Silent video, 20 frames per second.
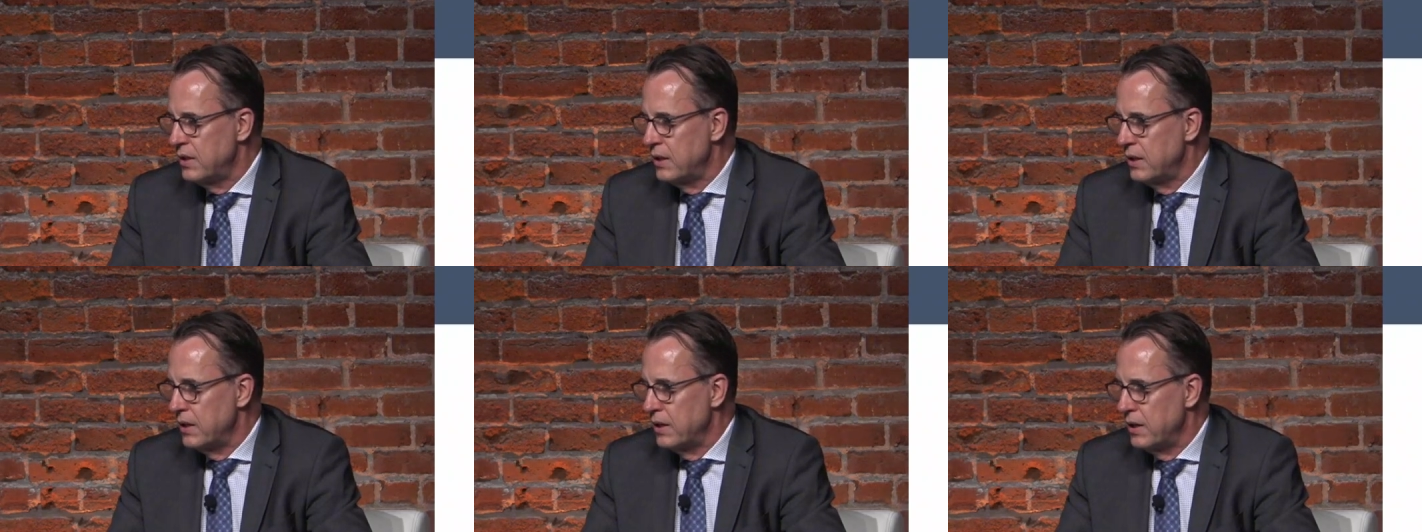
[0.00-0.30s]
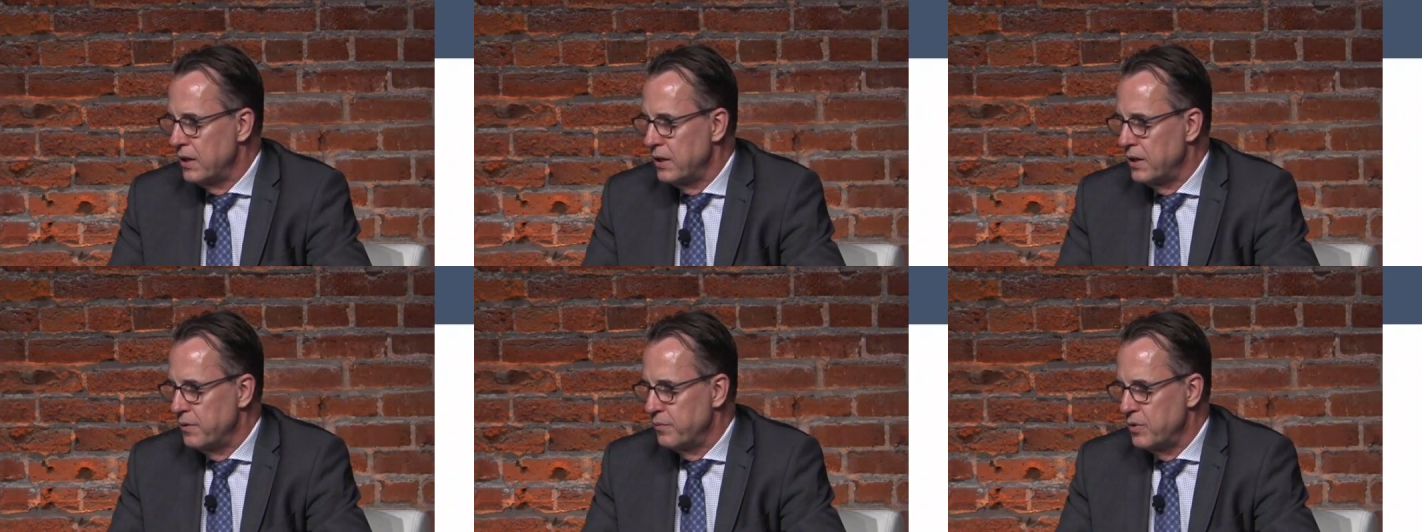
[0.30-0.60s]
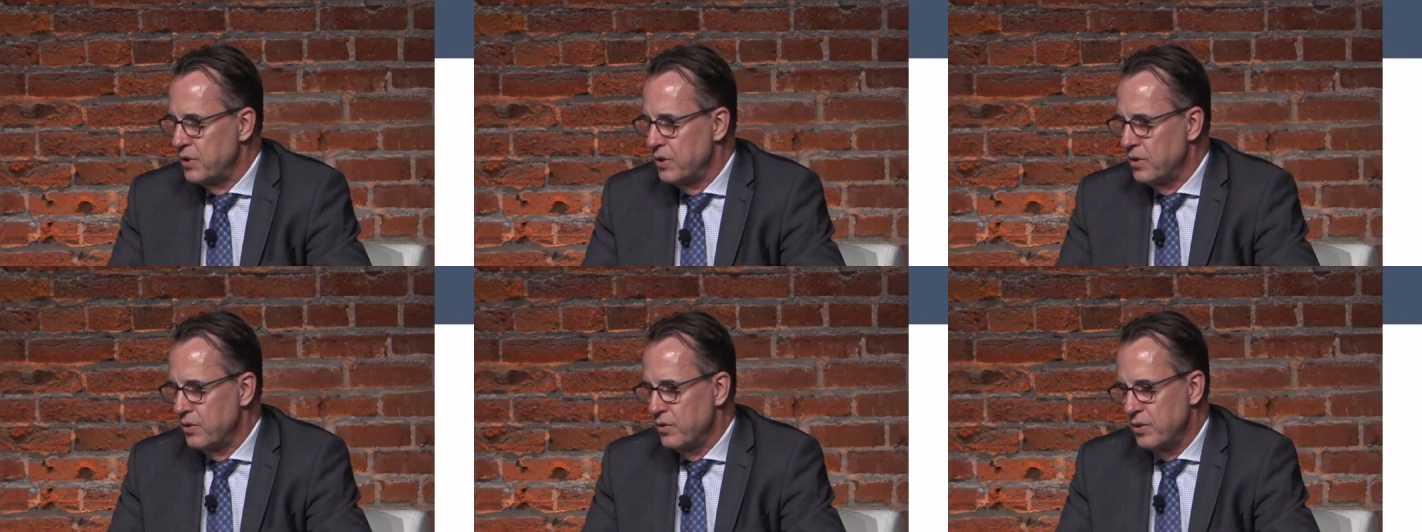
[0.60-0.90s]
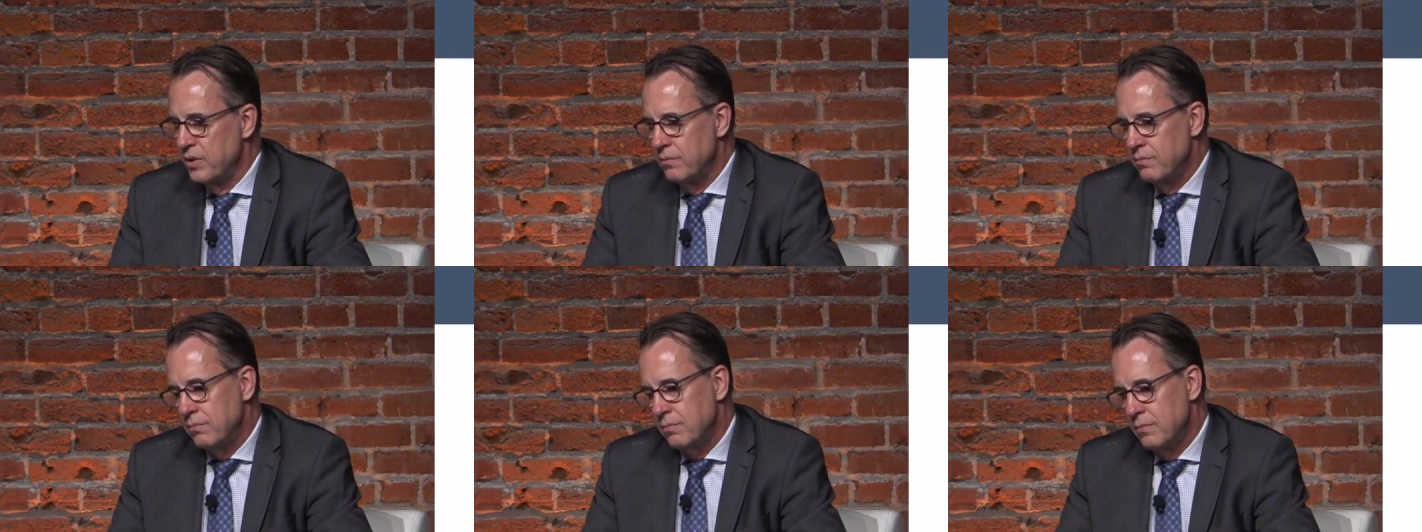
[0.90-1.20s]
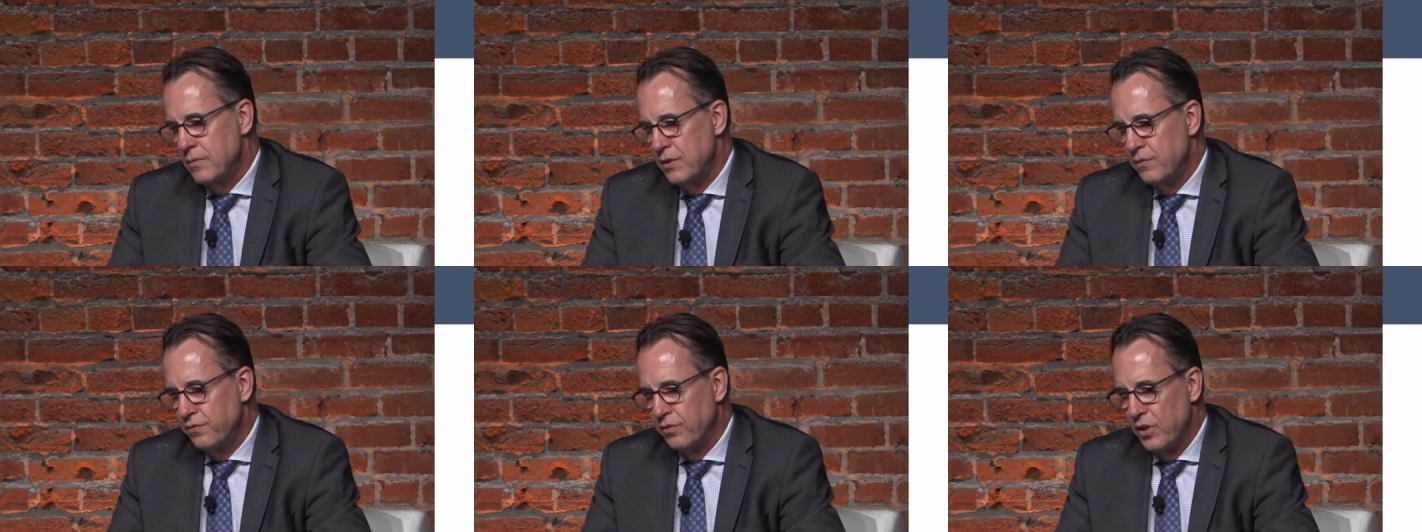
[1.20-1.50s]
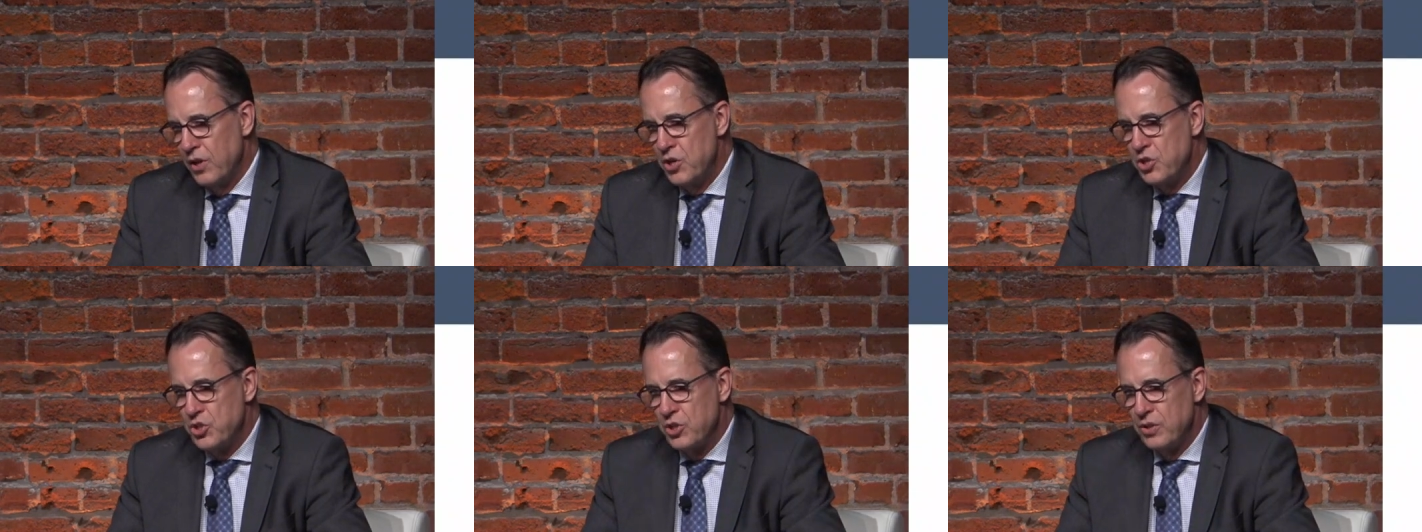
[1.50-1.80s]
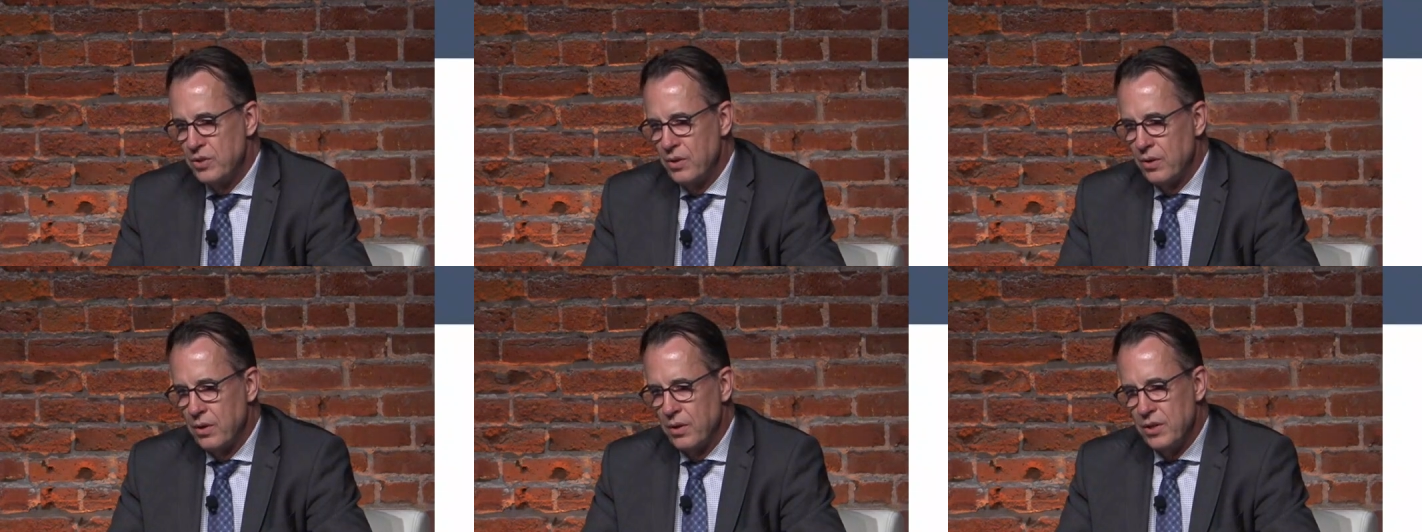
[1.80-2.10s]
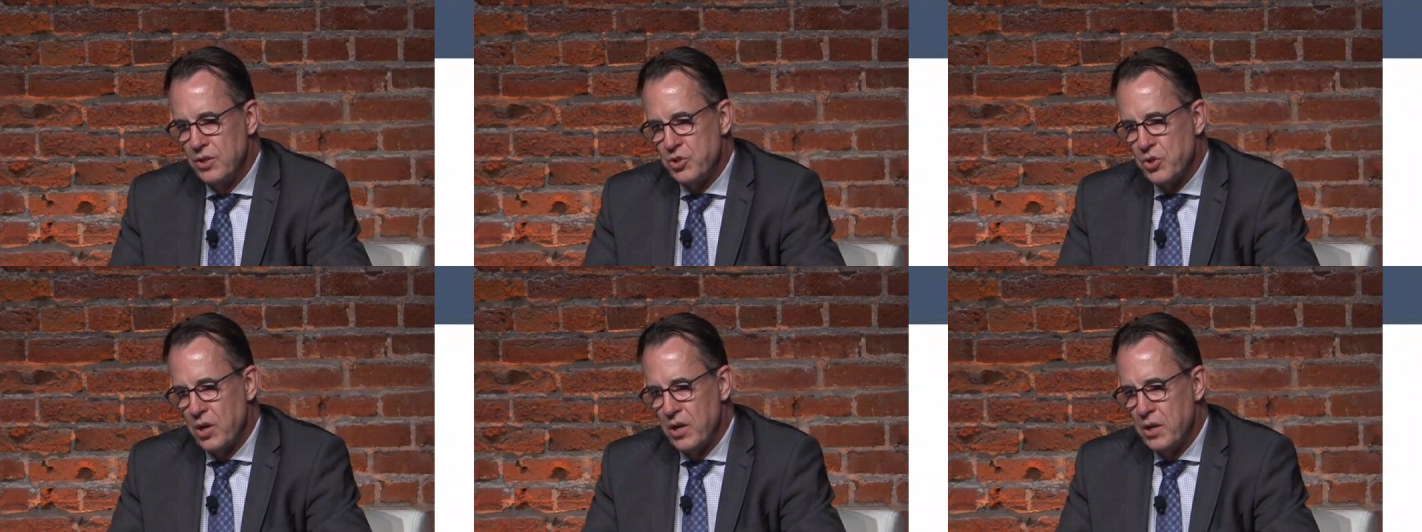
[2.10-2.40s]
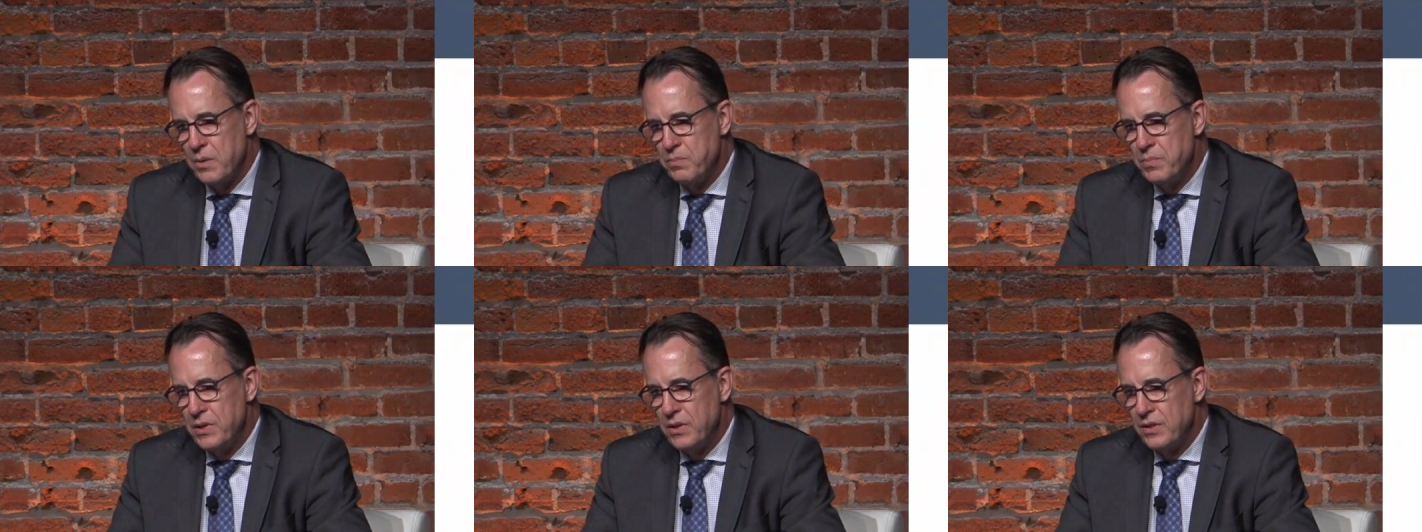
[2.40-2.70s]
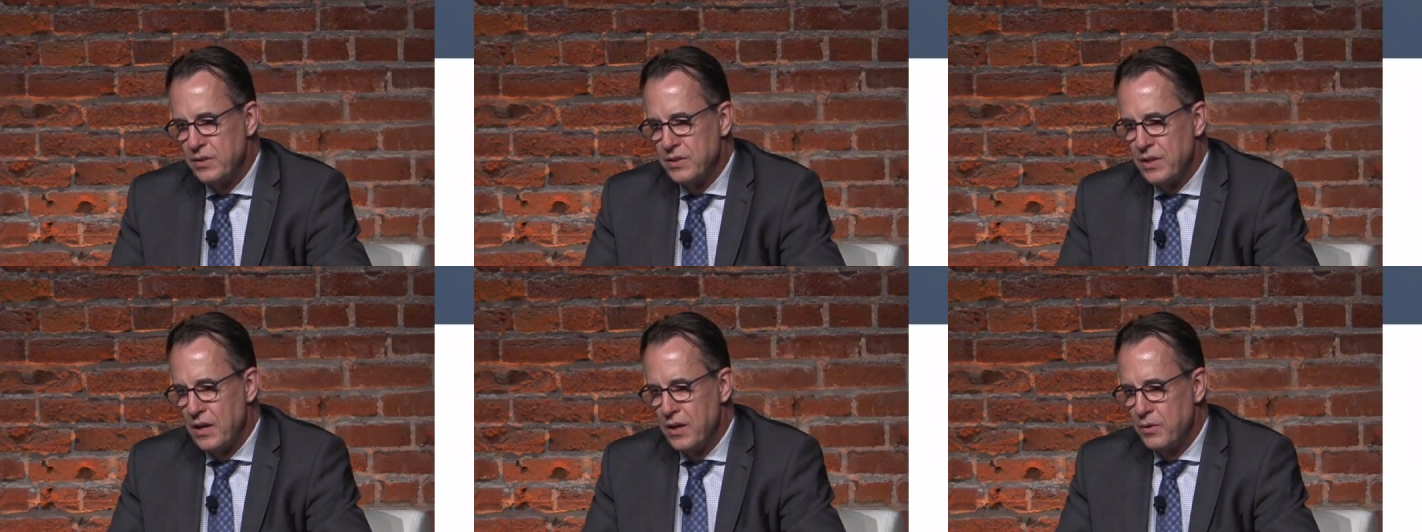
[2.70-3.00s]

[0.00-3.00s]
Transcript: The inflation, they're going to try to beat it down